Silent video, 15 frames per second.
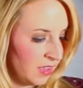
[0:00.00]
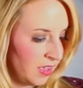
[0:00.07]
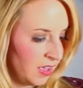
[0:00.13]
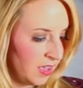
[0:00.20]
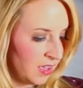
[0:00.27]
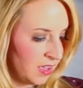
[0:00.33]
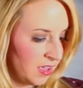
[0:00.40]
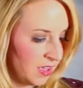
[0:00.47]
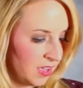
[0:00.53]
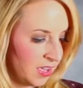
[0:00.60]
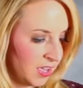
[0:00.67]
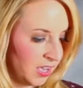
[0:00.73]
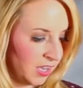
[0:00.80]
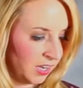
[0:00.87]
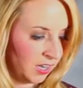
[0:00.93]

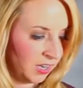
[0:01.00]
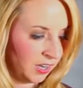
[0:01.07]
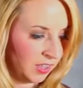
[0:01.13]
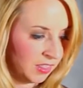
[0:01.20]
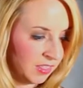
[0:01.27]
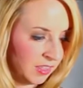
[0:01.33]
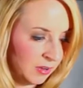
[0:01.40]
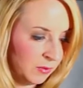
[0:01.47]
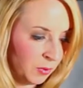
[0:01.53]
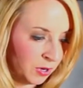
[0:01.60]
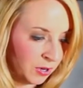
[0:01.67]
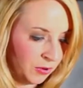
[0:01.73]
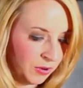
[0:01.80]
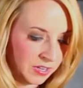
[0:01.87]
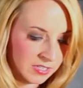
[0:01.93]
And then
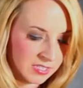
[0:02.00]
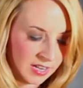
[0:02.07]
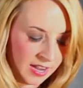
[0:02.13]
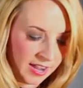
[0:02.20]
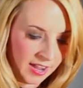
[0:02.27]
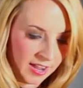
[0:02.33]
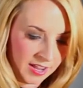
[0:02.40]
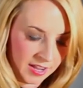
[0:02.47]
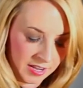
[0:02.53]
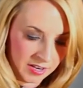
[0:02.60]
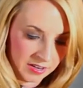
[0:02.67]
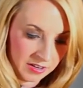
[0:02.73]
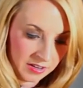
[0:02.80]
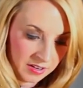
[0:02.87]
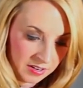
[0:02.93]
we're going to
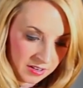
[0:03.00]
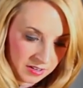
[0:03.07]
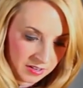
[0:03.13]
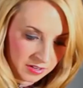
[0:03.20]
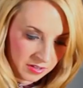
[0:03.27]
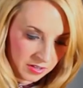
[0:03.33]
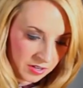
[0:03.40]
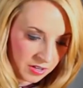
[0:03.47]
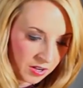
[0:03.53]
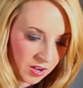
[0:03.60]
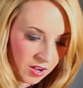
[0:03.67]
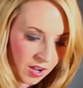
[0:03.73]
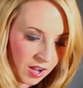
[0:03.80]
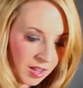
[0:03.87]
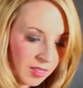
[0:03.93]
add
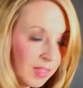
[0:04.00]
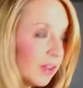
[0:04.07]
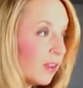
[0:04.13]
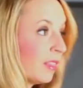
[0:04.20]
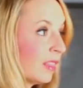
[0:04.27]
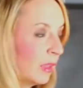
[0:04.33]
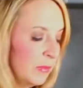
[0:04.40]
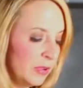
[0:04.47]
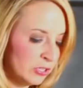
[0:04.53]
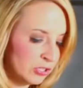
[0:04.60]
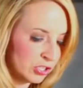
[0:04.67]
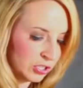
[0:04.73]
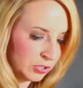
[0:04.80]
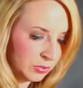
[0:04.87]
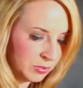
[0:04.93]
a little
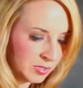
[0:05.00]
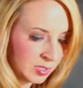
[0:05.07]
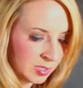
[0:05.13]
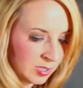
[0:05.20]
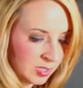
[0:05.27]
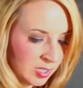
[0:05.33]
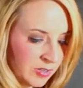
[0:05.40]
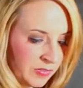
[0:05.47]
lemon juice.